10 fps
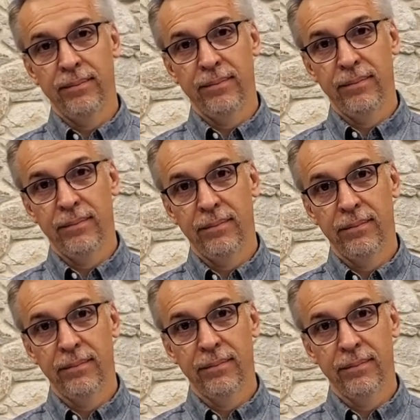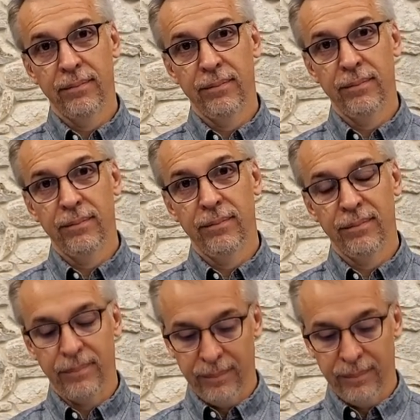(silence)